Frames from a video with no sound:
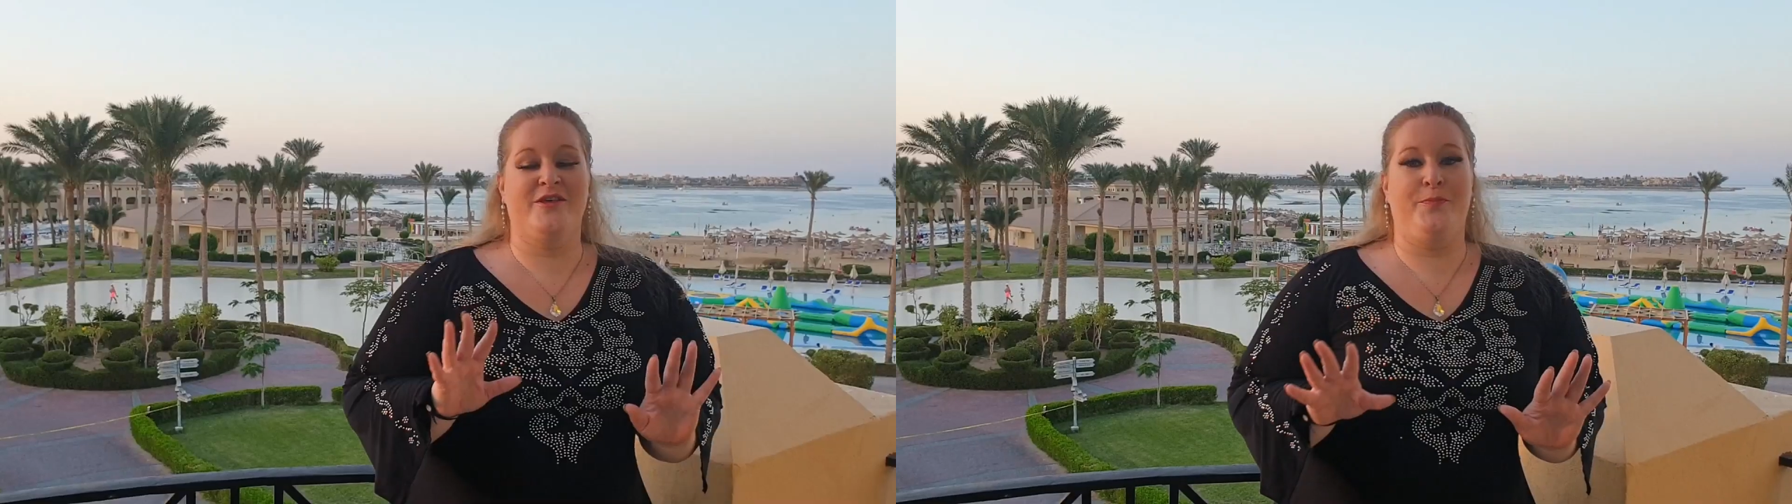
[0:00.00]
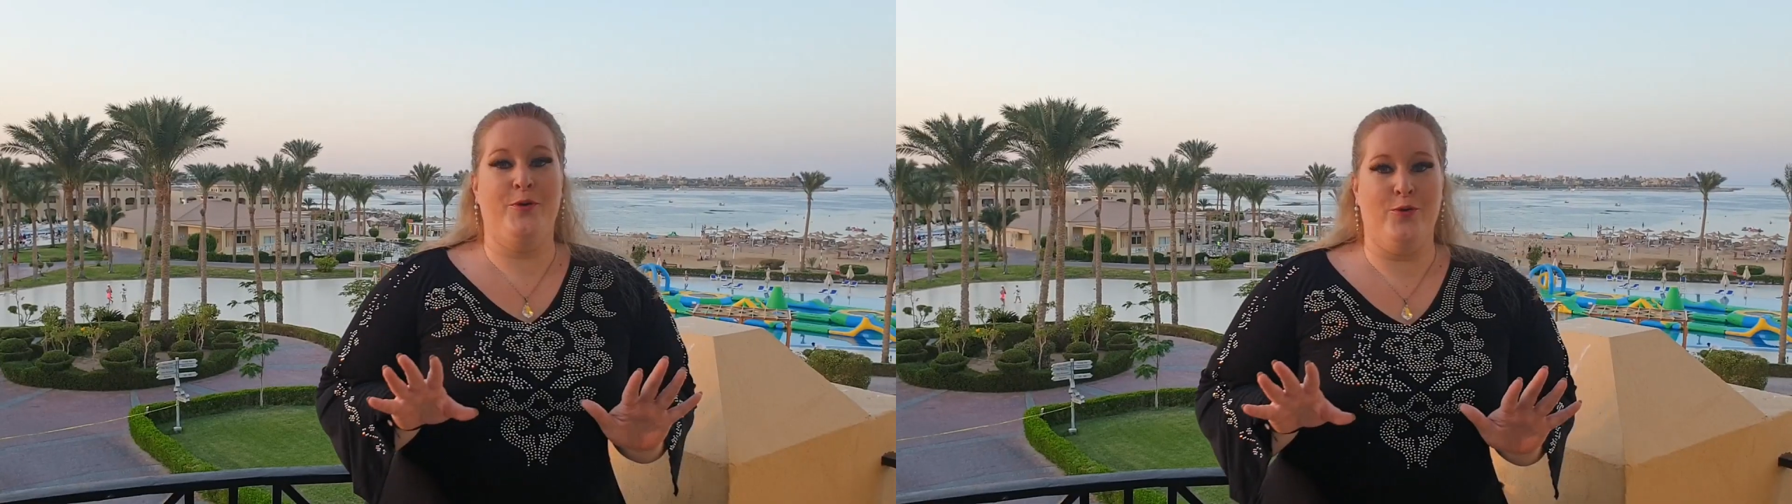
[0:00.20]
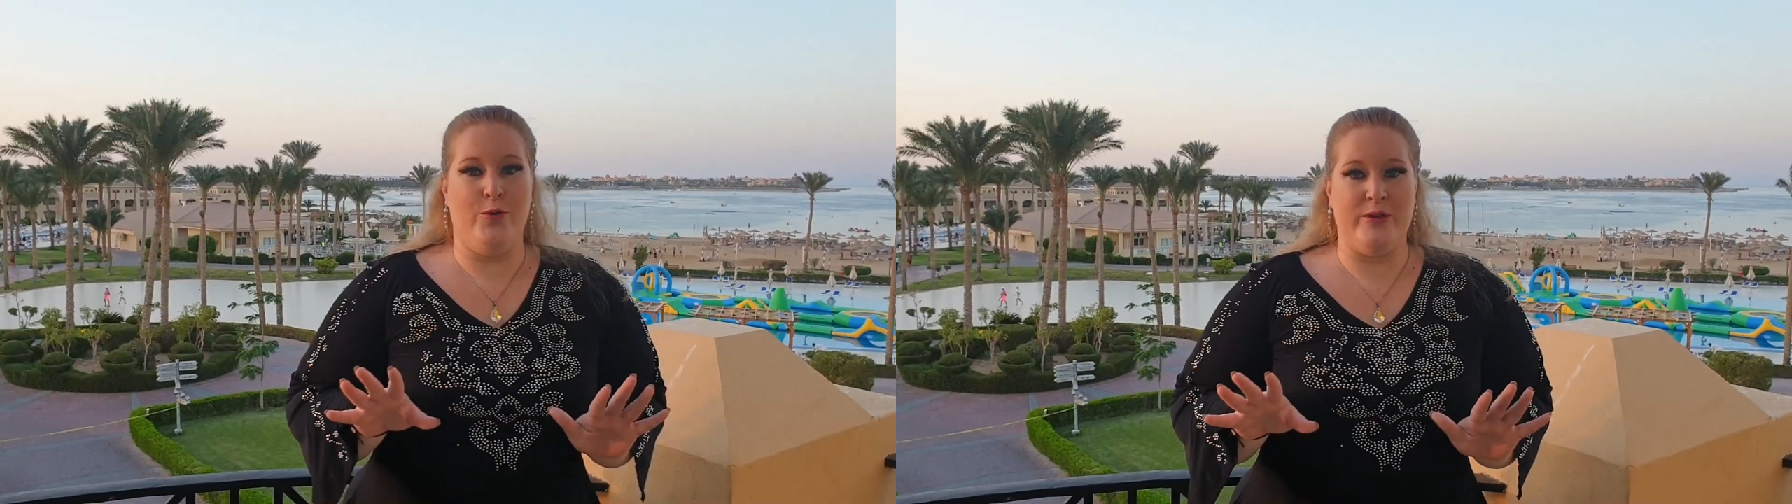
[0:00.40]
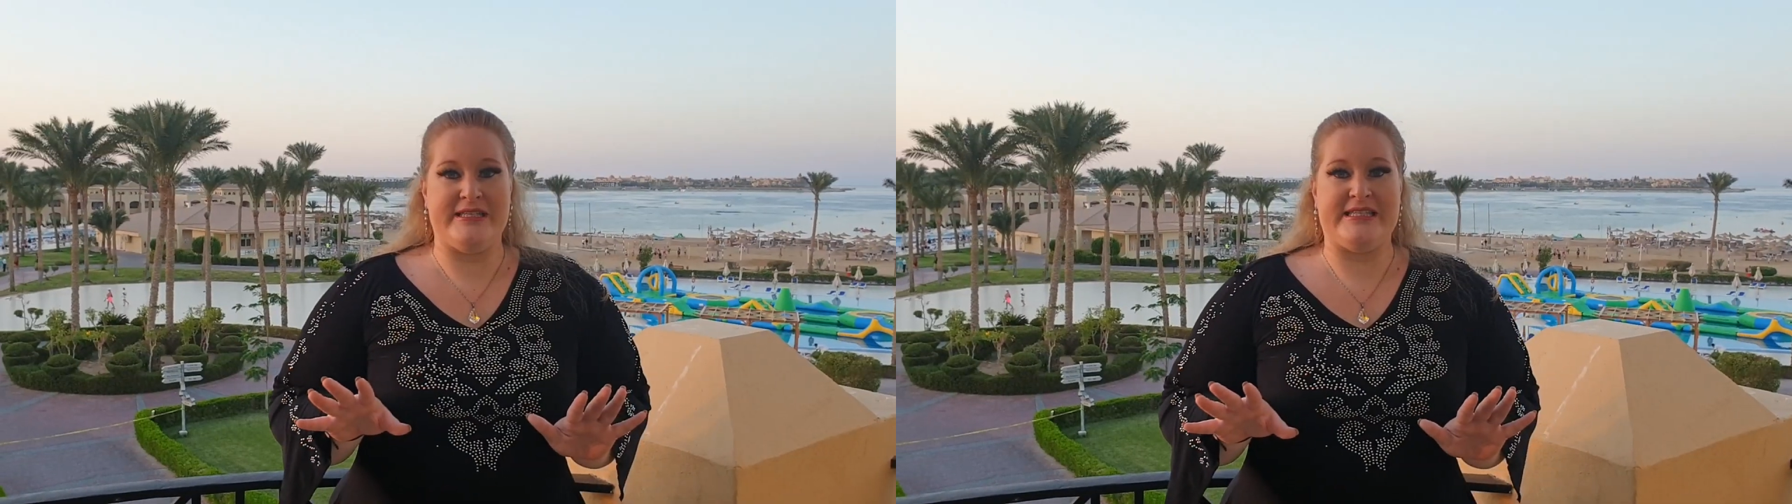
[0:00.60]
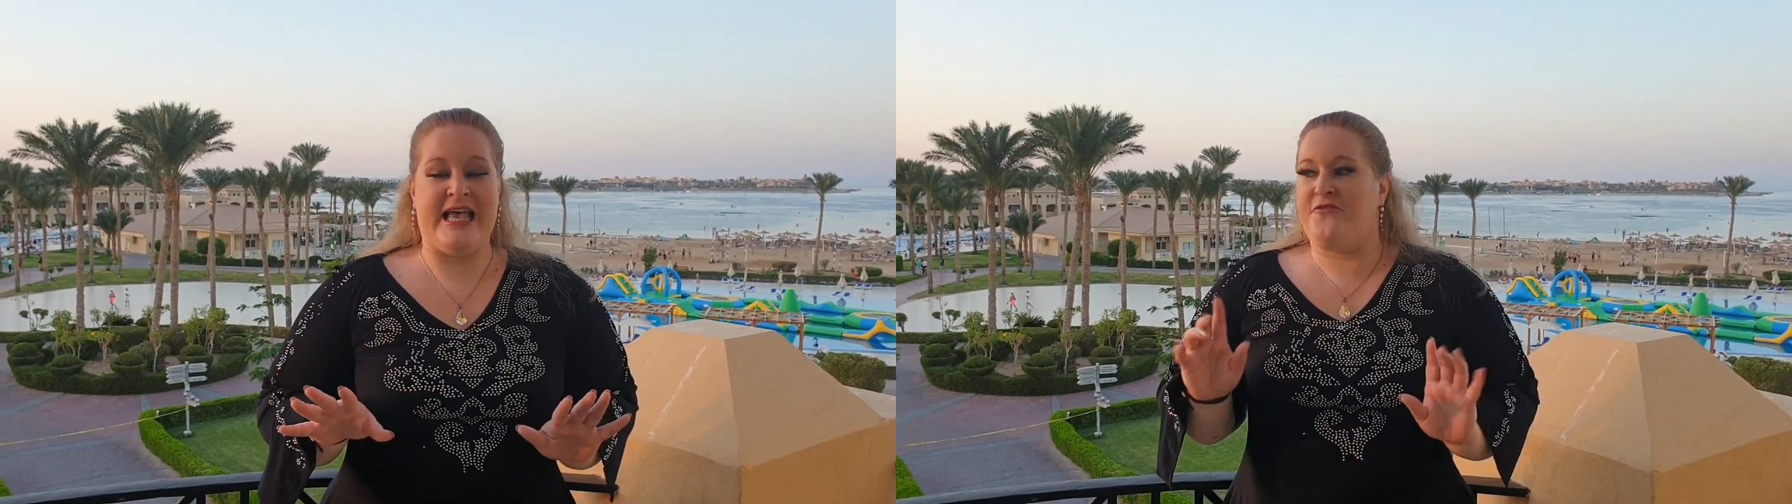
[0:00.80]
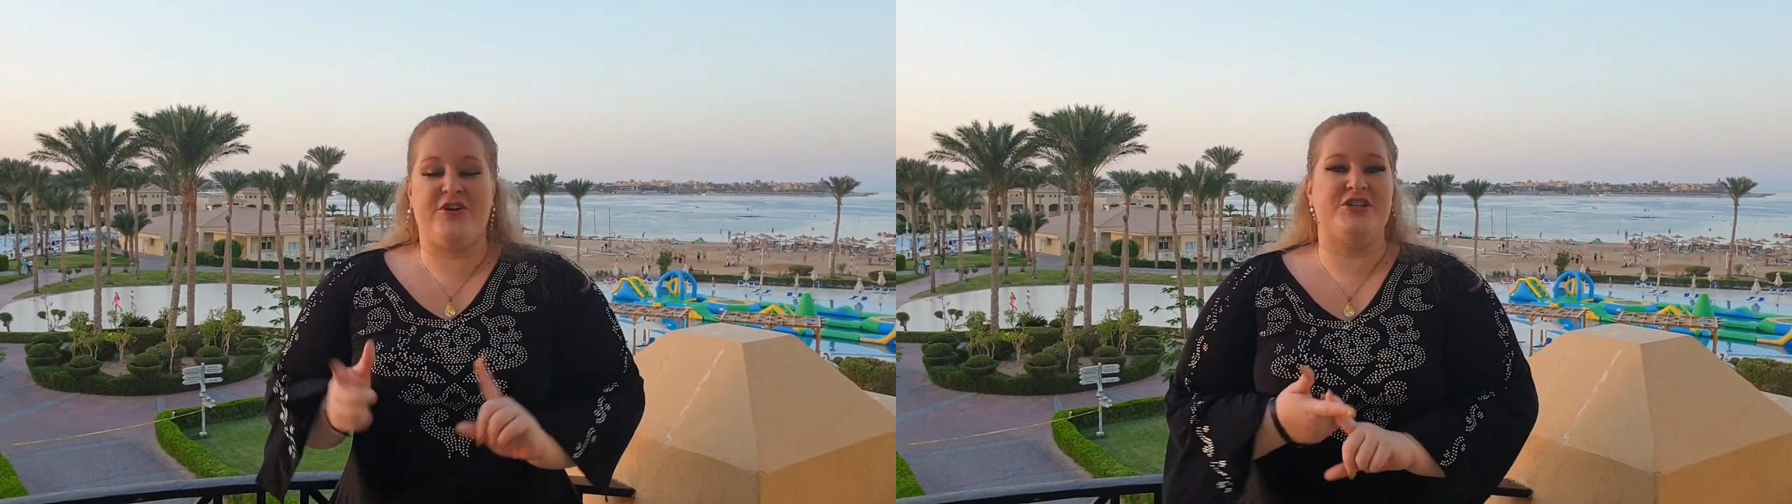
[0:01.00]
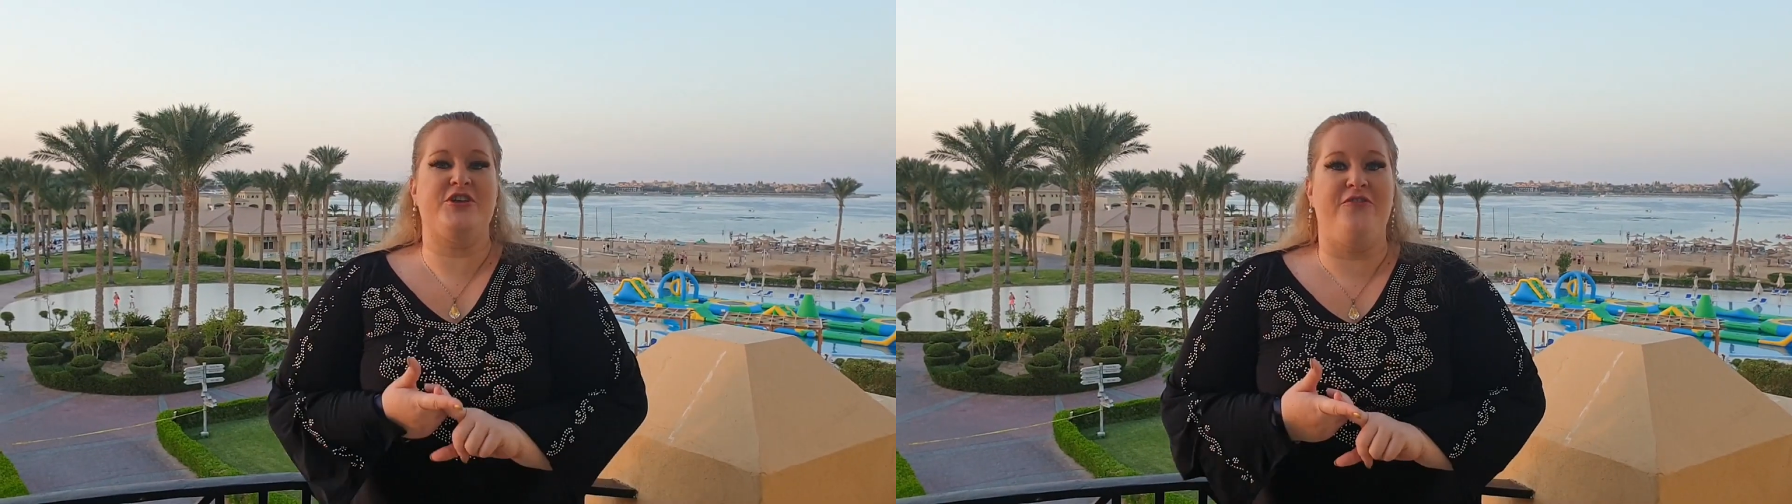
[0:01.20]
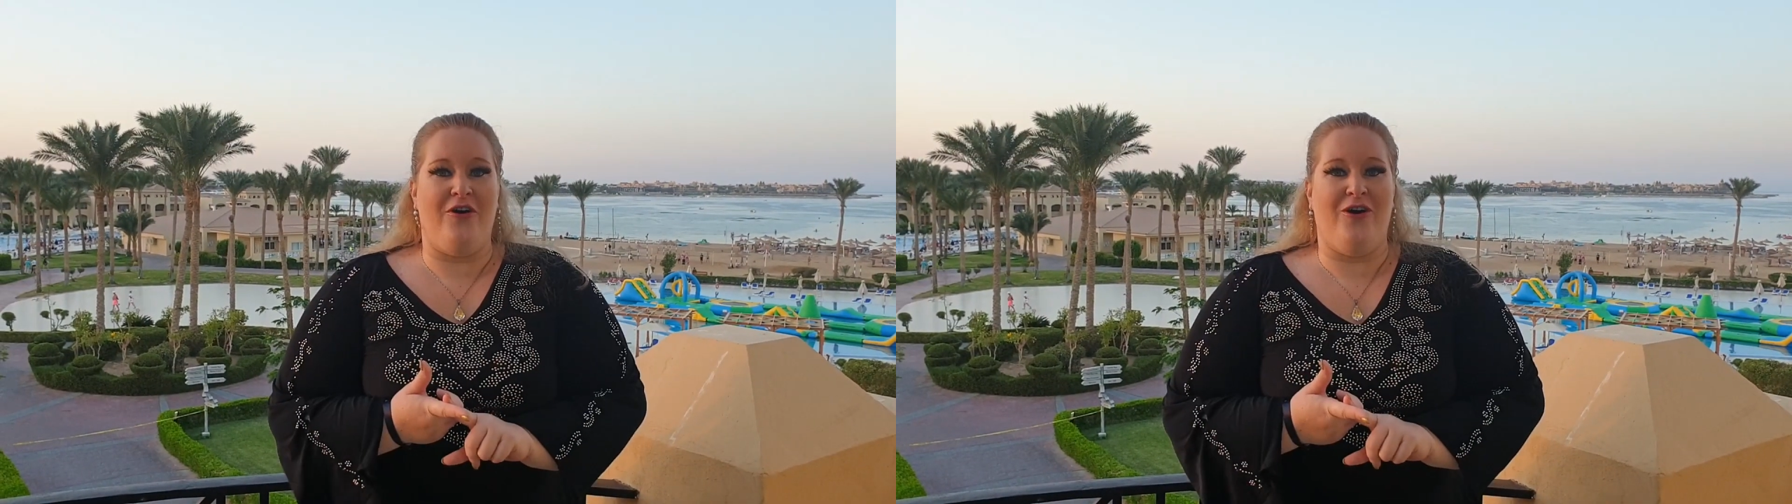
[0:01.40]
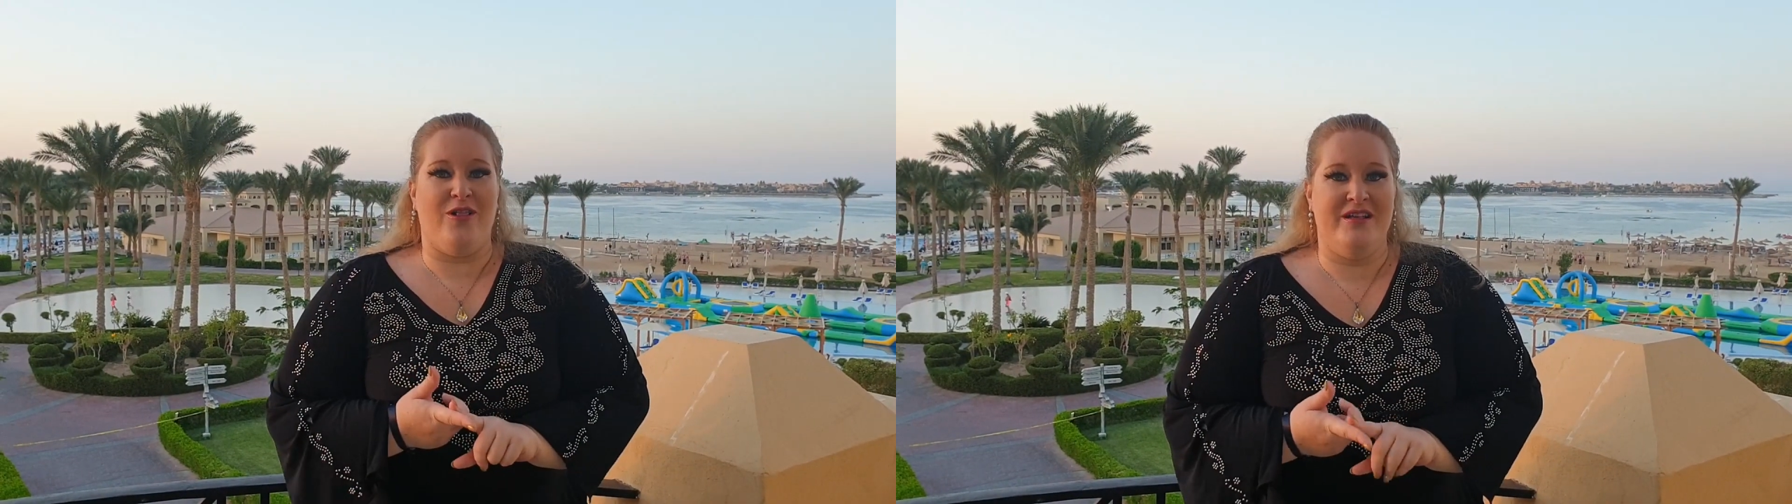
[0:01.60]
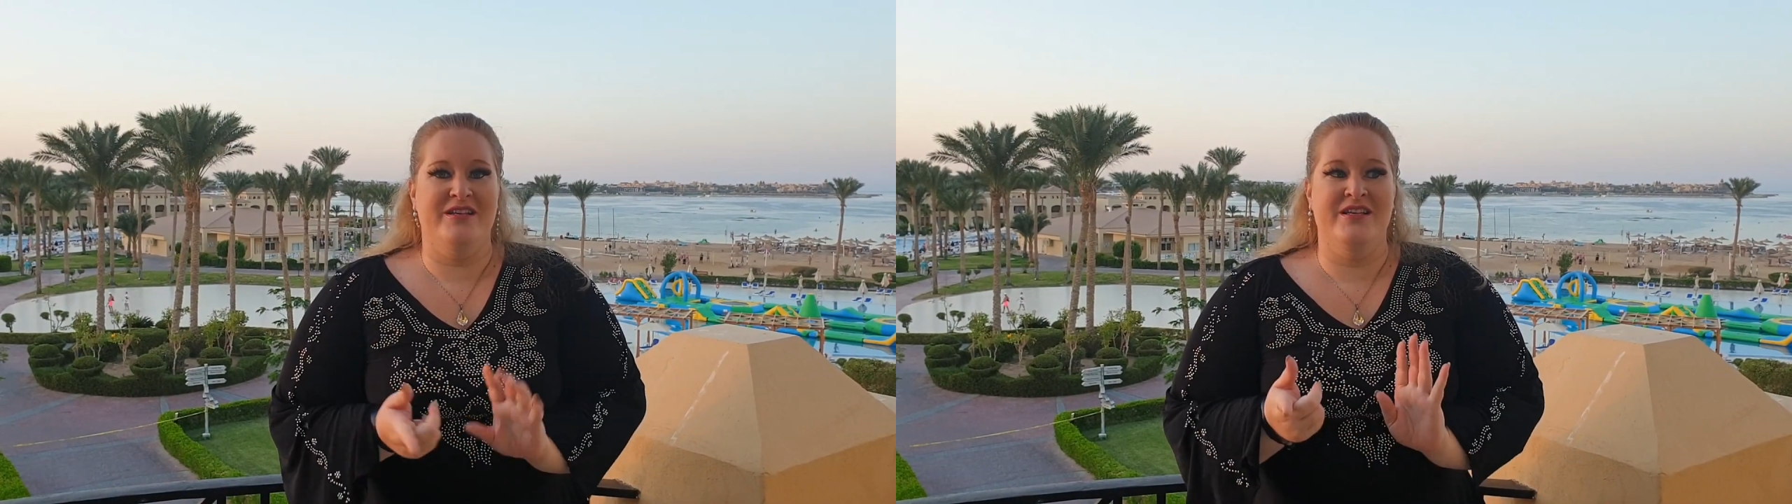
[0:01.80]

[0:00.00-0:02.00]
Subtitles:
The pools, first of all,